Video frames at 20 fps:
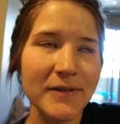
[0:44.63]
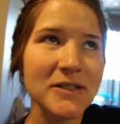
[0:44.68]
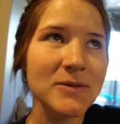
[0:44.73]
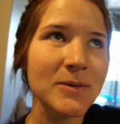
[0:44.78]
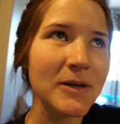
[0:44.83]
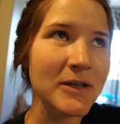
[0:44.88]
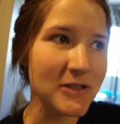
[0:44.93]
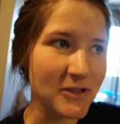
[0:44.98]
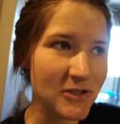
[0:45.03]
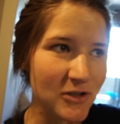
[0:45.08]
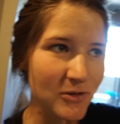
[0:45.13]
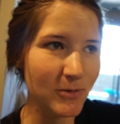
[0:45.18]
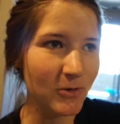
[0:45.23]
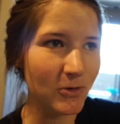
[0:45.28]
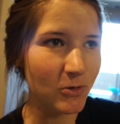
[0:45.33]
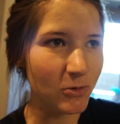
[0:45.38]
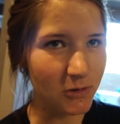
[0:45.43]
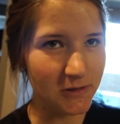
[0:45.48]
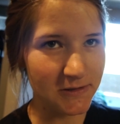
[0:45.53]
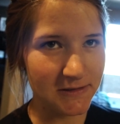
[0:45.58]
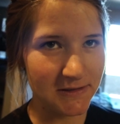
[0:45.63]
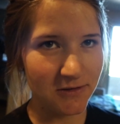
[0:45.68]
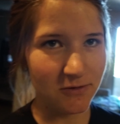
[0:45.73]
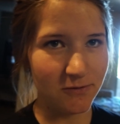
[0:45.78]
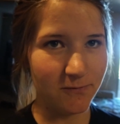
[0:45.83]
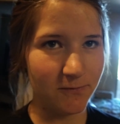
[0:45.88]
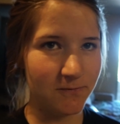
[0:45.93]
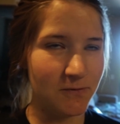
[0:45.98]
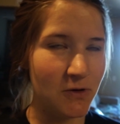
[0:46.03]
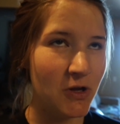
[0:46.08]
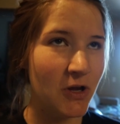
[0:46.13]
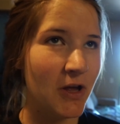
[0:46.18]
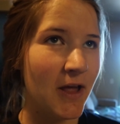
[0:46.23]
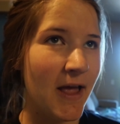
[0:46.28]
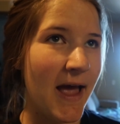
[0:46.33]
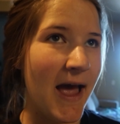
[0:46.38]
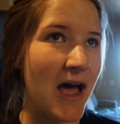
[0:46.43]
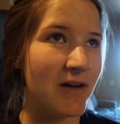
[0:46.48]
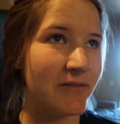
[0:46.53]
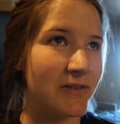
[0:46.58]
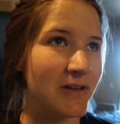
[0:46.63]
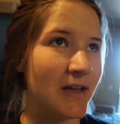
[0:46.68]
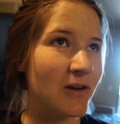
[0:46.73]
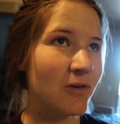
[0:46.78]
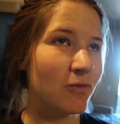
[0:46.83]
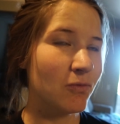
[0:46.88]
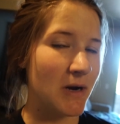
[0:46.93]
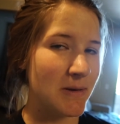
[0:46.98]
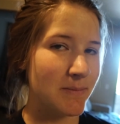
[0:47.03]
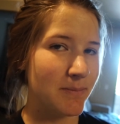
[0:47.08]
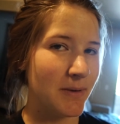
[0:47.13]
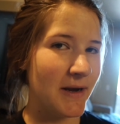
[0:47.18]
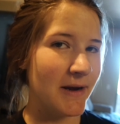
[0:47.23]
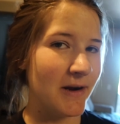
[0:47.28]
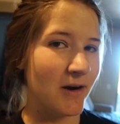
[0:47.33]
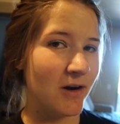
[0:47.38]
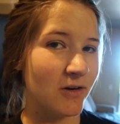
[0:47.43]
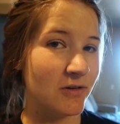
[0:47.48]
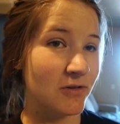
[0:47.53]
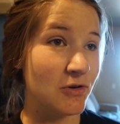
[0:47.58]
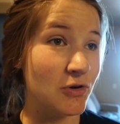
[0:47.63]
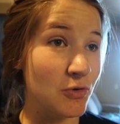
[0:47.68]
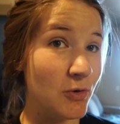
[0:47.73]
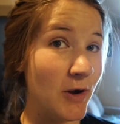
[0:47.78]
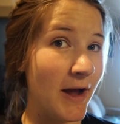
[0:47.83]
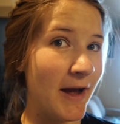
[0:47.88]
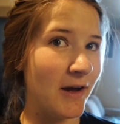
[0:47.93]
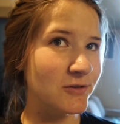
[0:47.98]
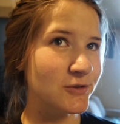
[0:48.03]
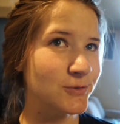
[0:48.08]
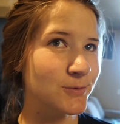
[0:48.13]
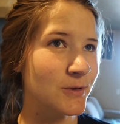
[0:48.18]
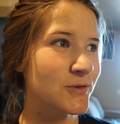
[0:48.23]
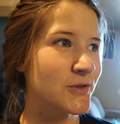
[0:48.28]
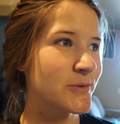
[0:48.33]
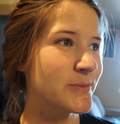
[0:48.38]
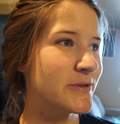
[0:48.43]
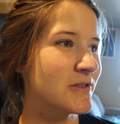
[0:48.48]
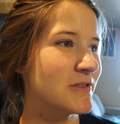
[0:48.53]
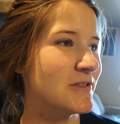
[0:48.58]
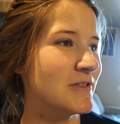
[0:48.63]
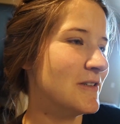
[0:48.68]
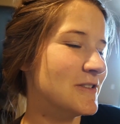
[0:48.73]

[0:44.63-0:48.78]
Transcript: This wedding's super cool because they're having it right by our new house where we're building.